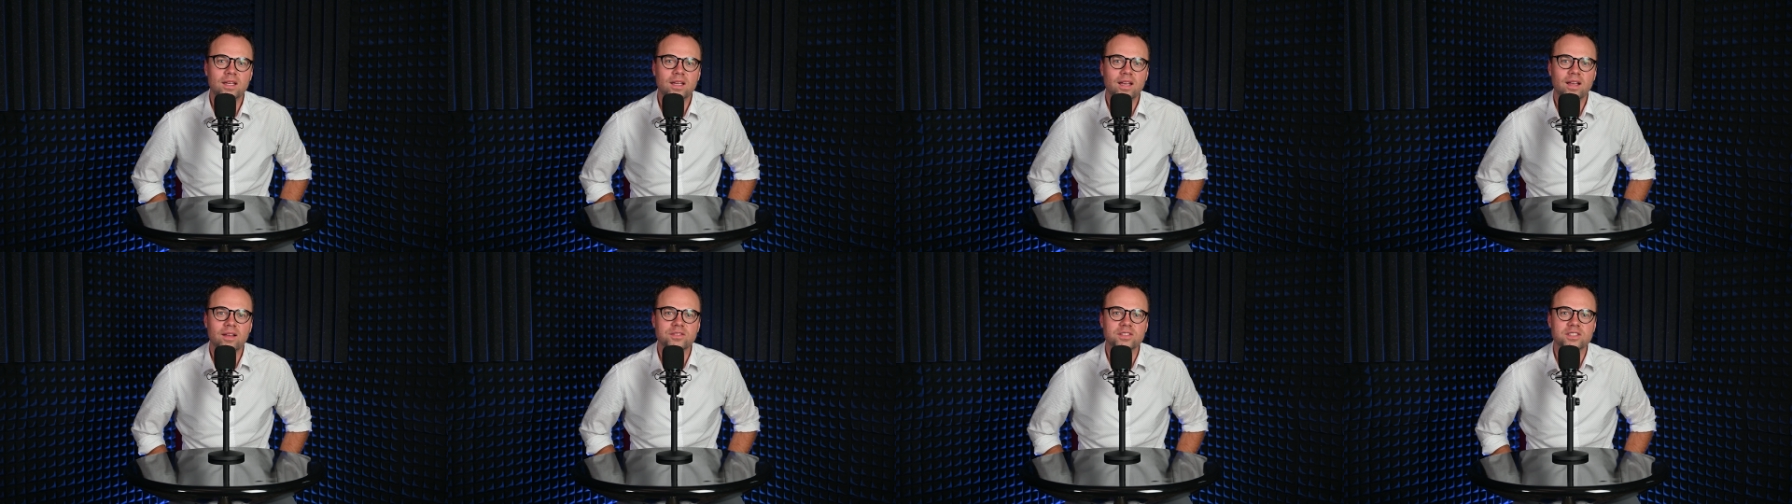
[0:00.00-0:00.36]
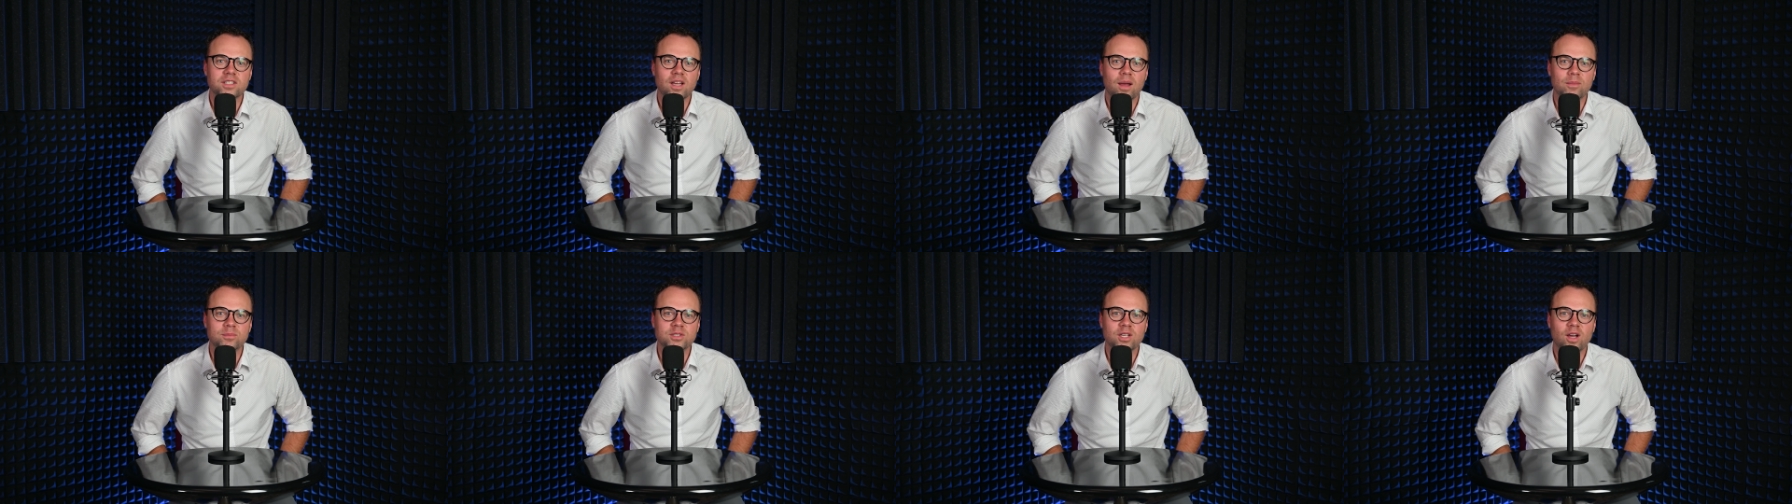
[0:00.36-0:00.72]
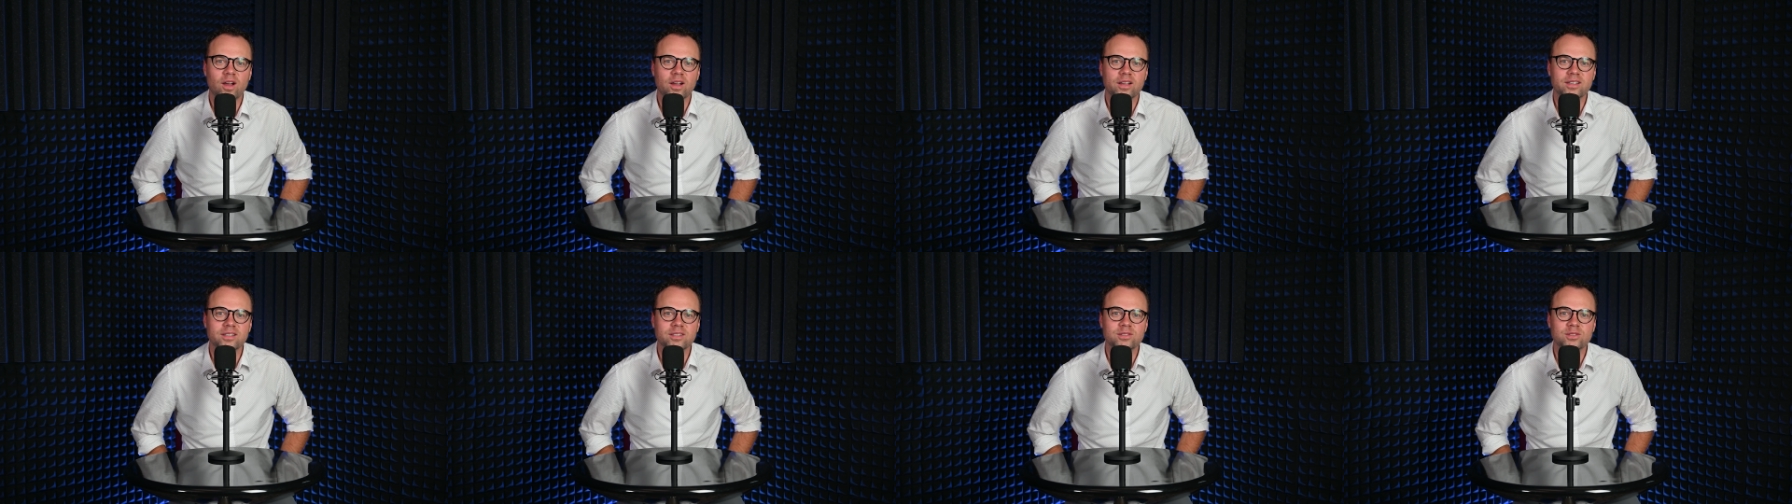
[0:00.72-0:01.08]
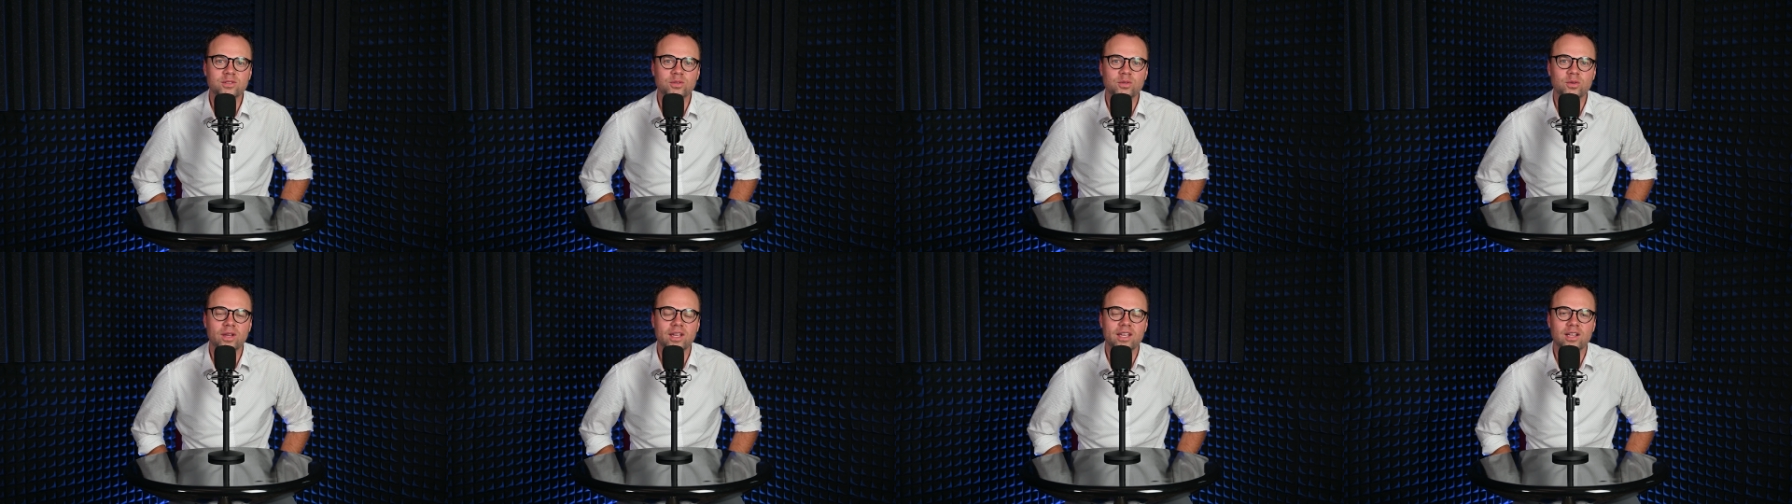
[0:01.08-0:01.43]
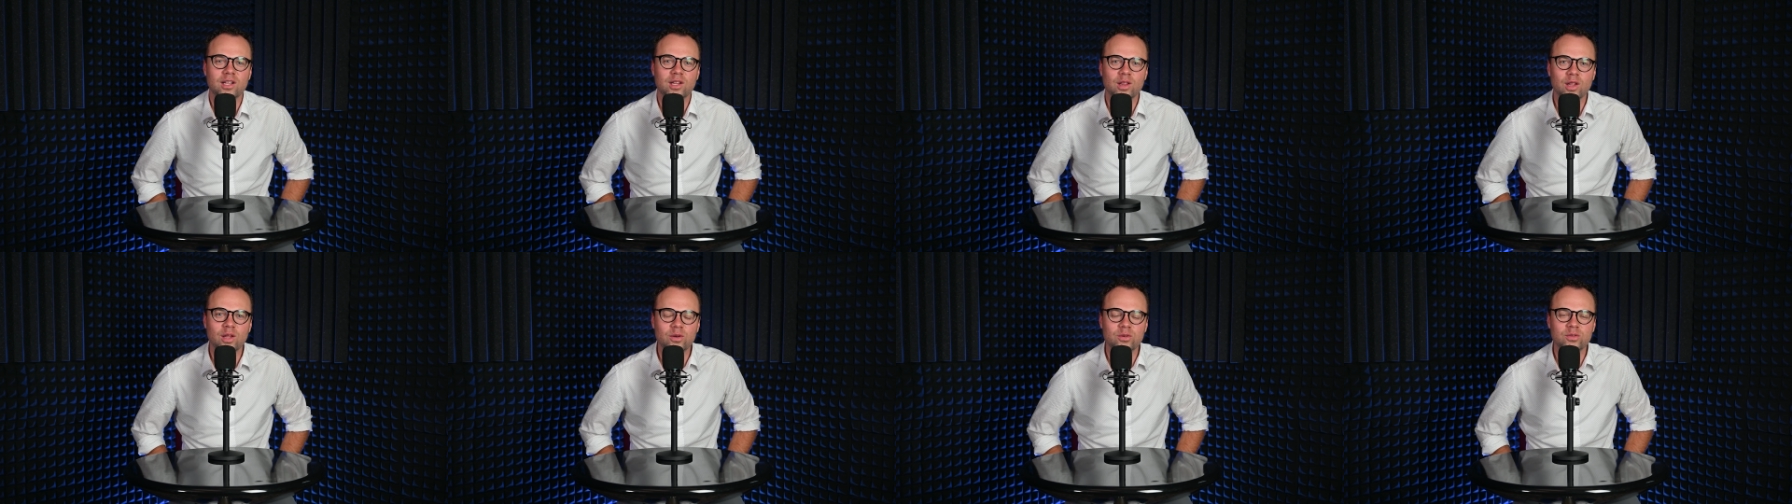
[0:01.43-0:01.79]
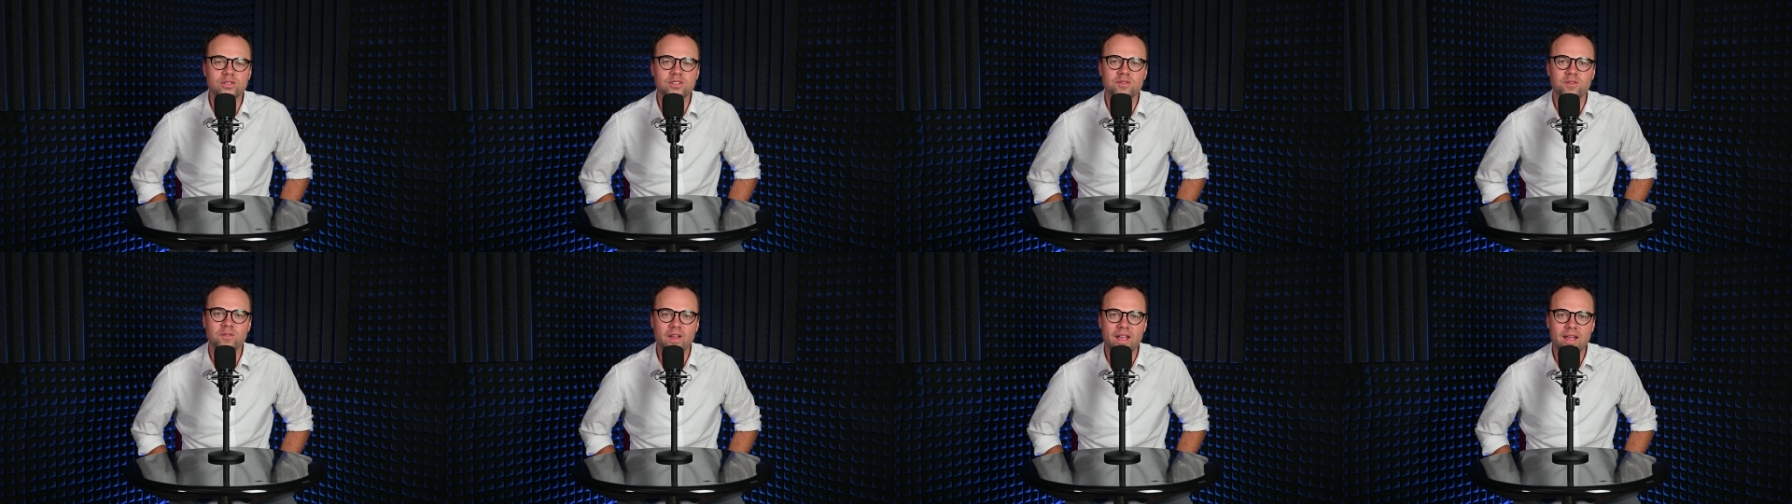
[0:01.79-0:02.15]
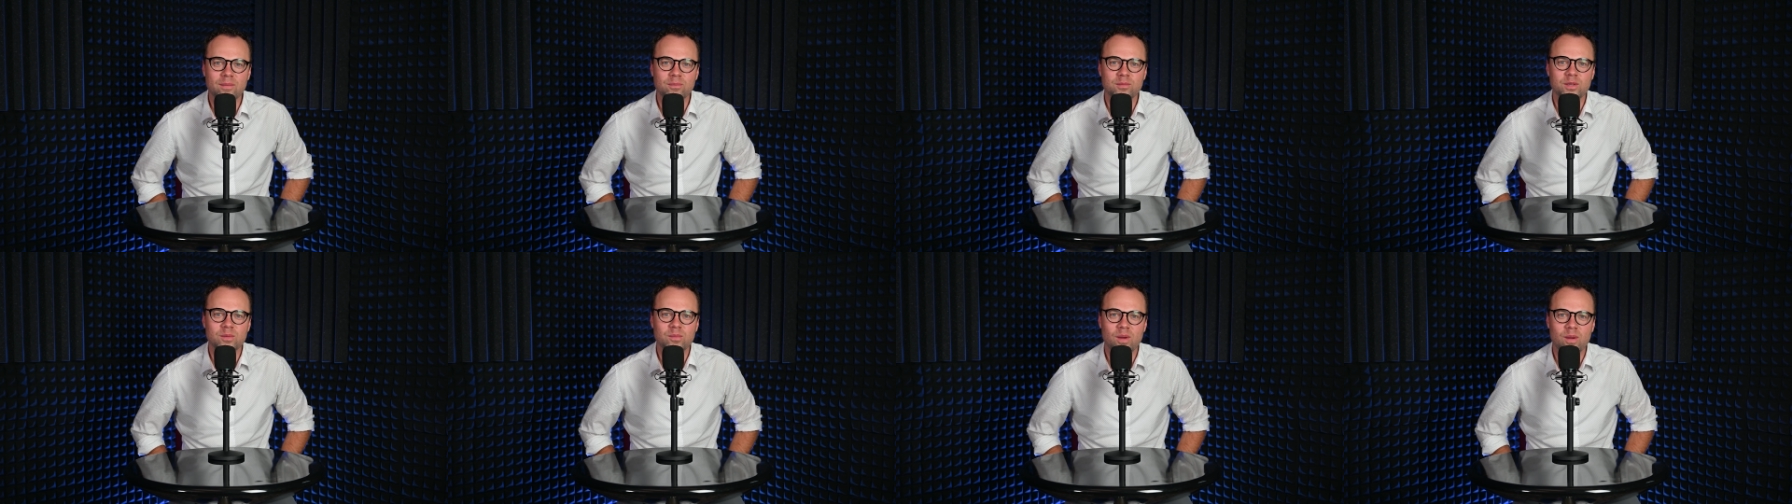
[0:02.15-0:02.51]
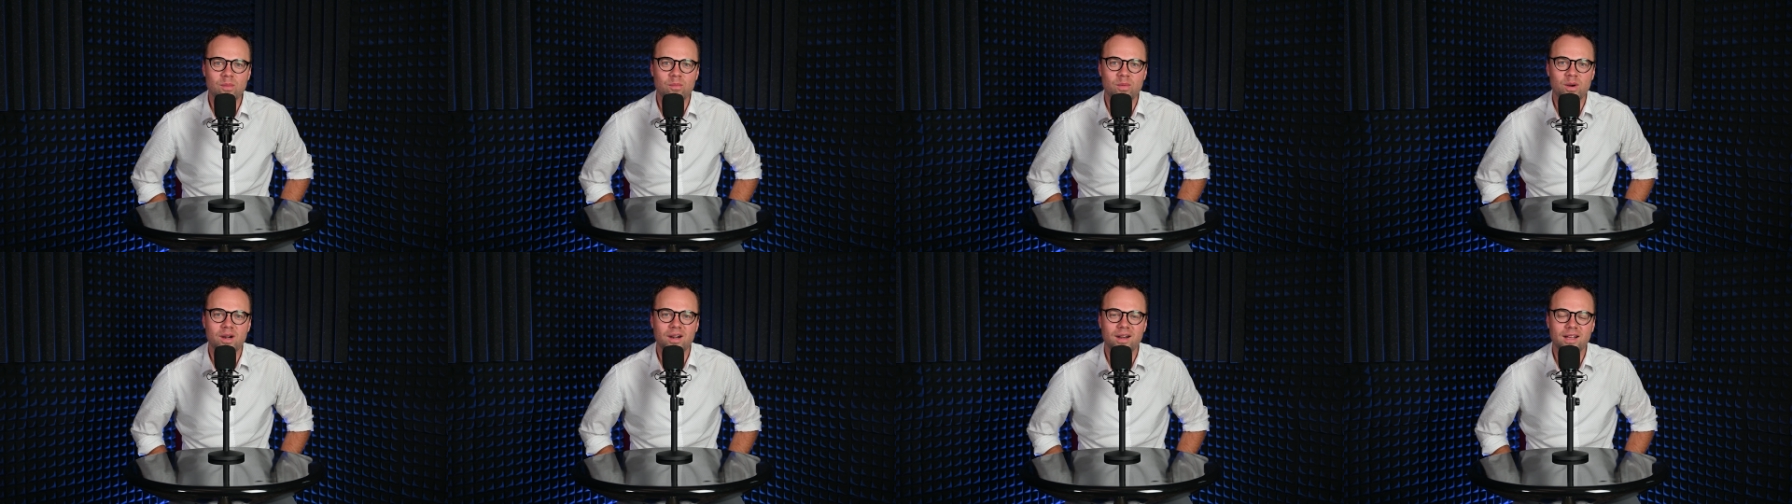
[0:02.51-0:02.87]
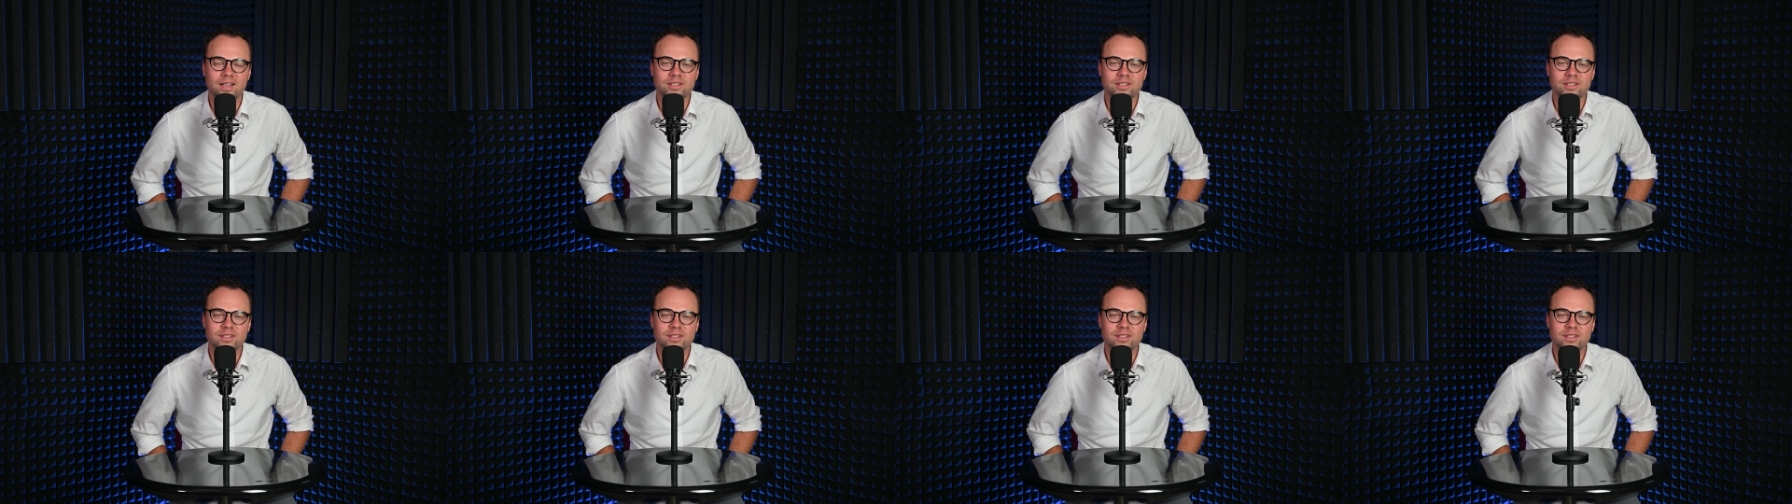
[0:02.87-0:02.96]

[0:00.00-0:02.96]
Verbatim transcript: have stopped talking to a close family member